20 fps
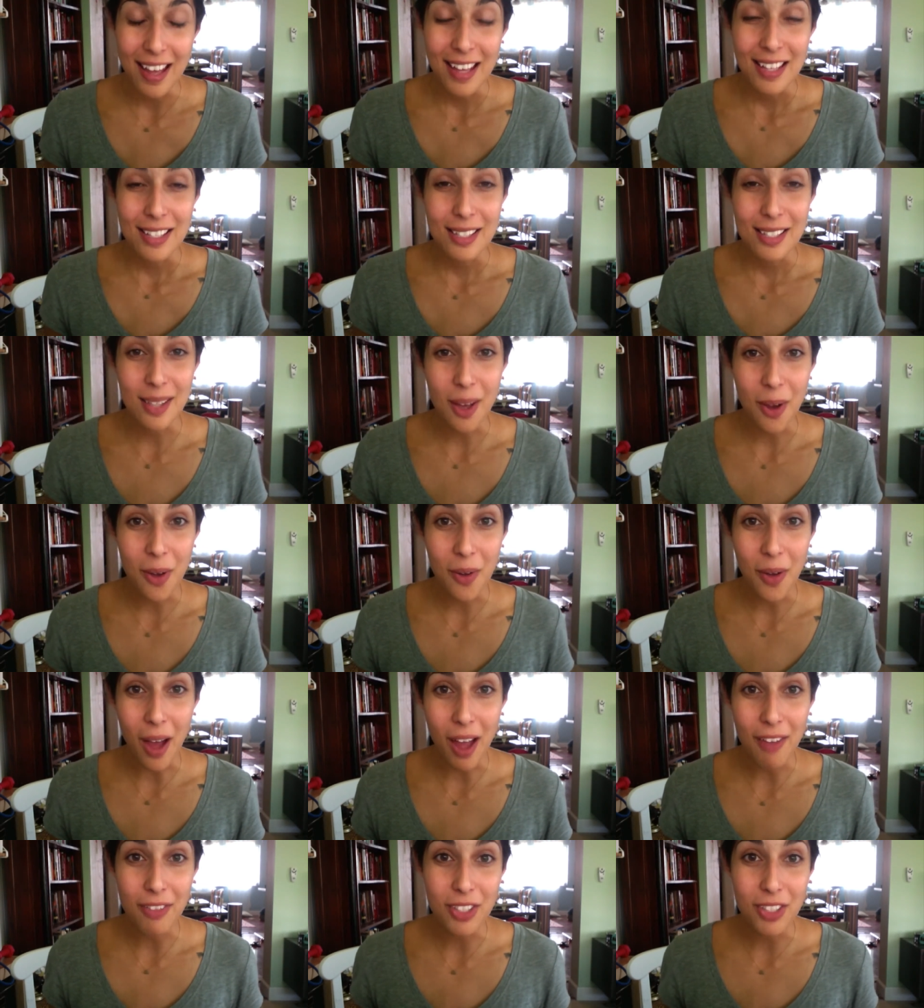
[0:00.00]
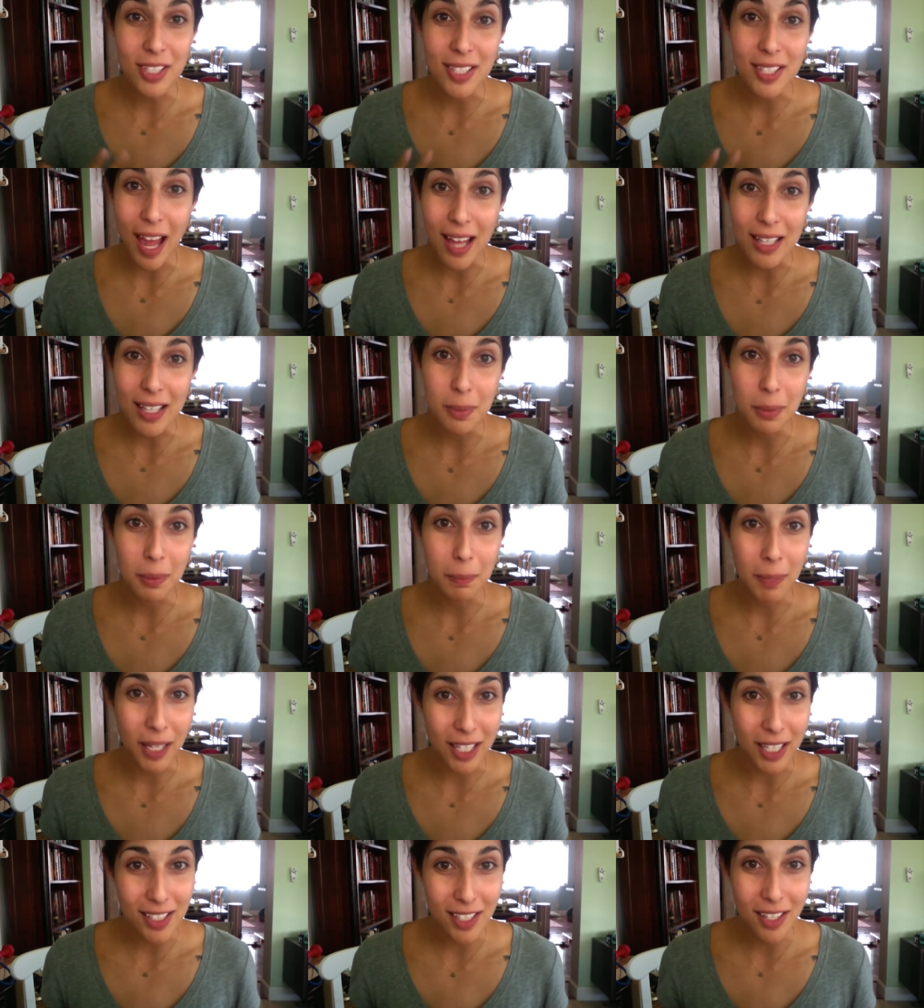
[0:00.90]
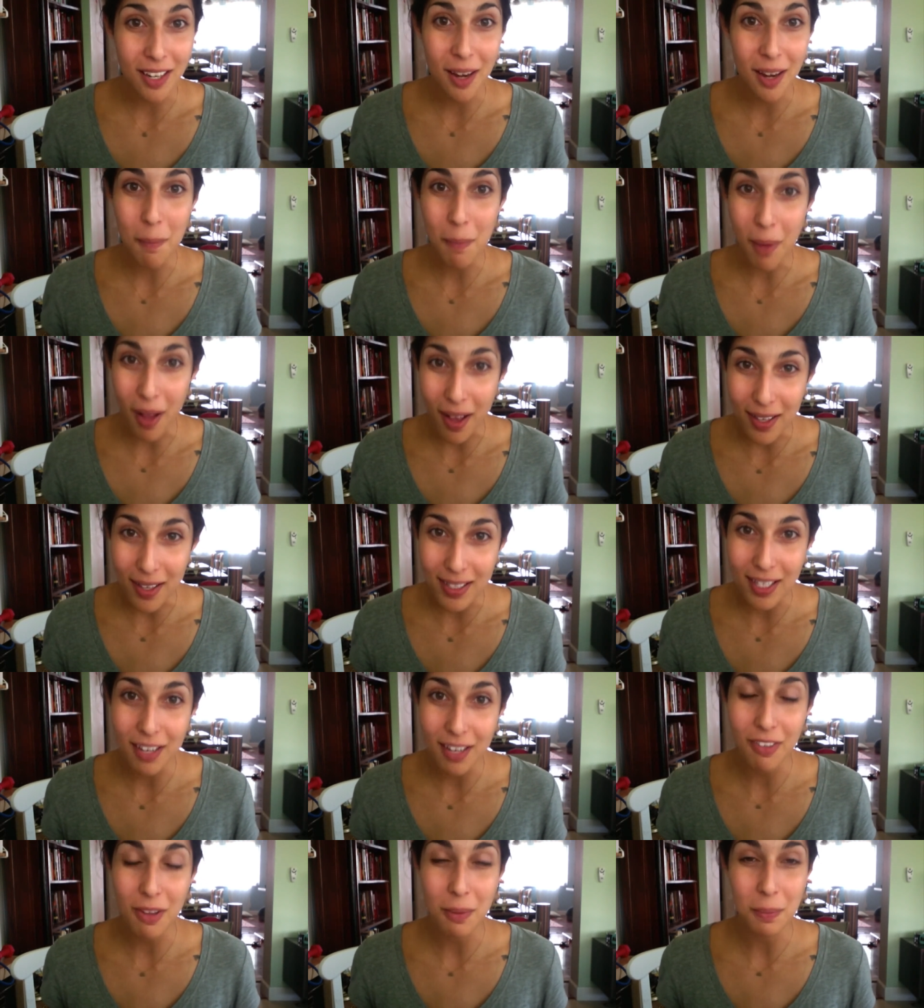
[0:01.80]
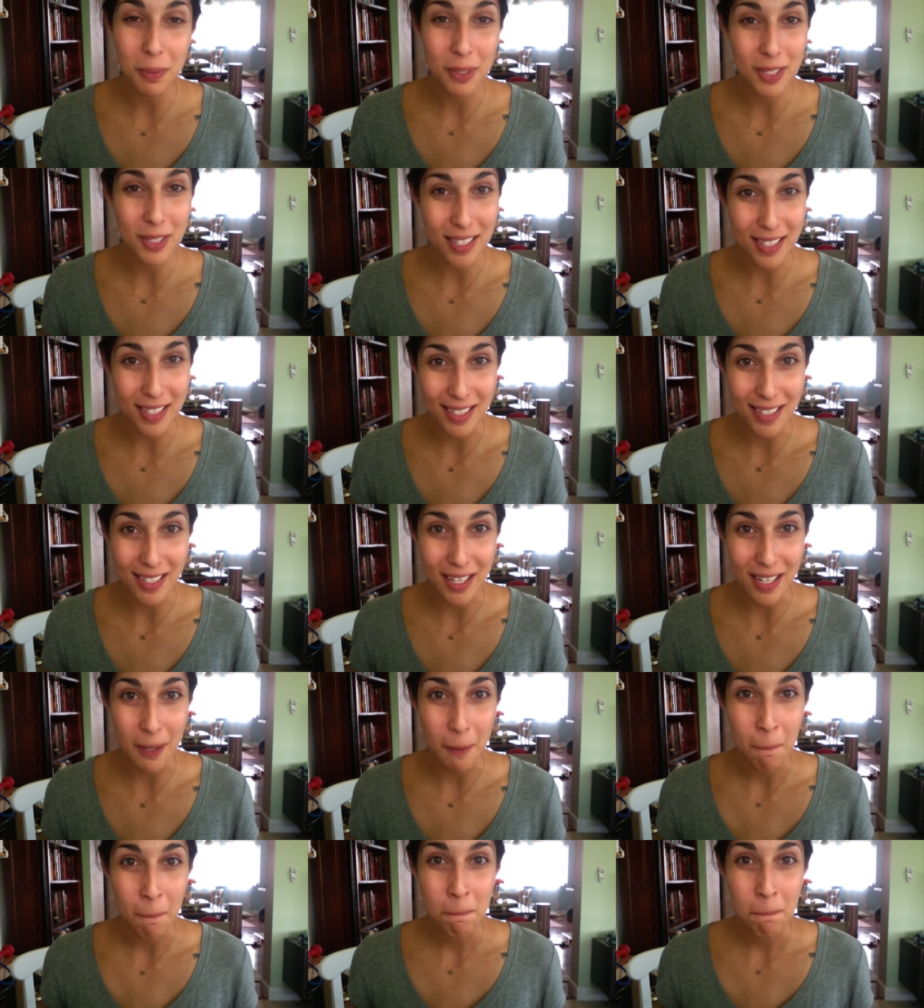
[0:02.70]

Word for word: So I've just had to be patient and positive and persistent.